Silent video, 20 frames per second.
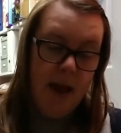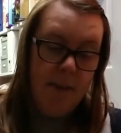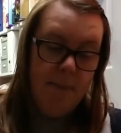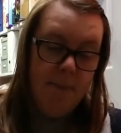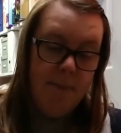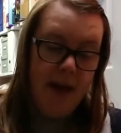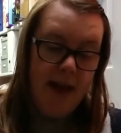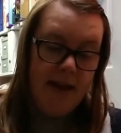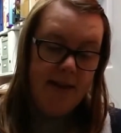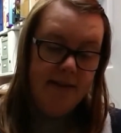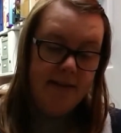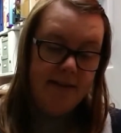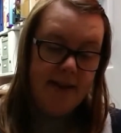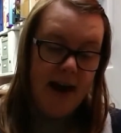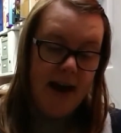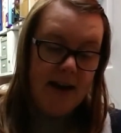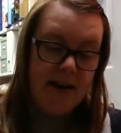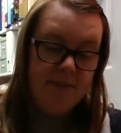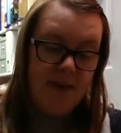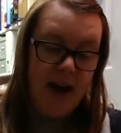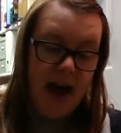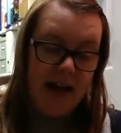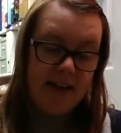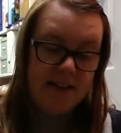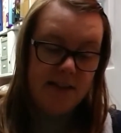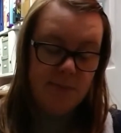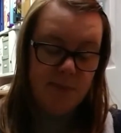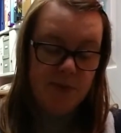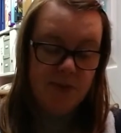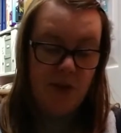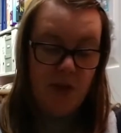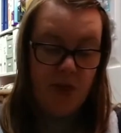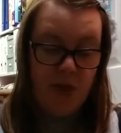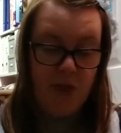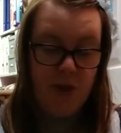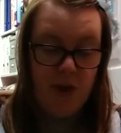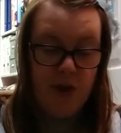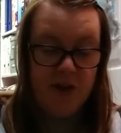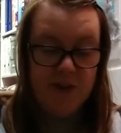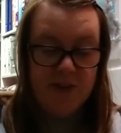Men died of asps,
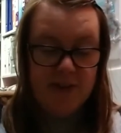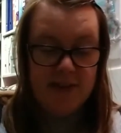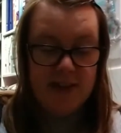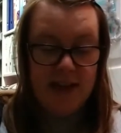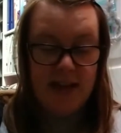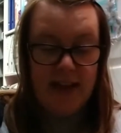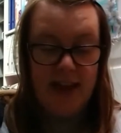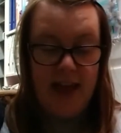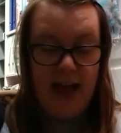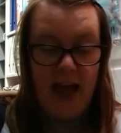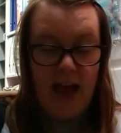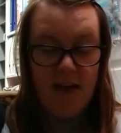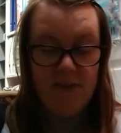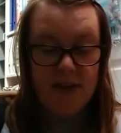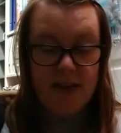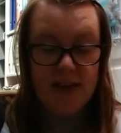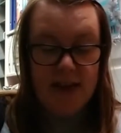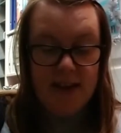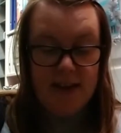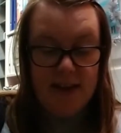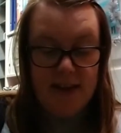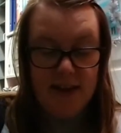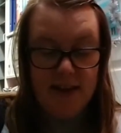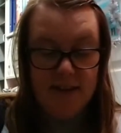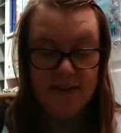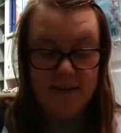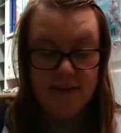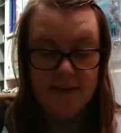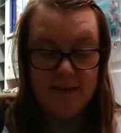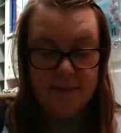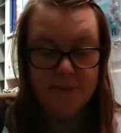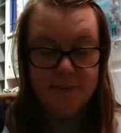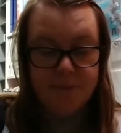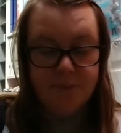thirst, glare and giddiness.